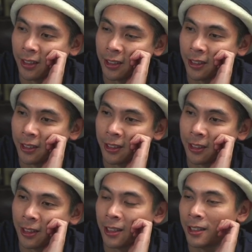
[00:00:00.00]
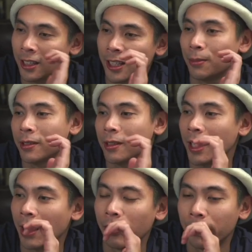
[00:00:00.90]
This is a
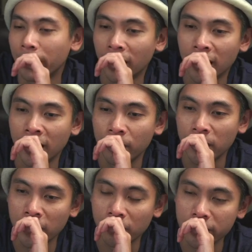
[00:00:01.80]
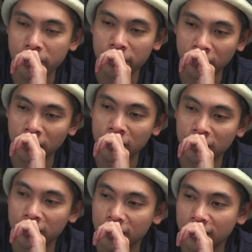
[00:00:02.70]
60% I would buy if I was still
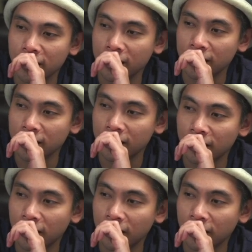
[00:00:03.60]
into 60s.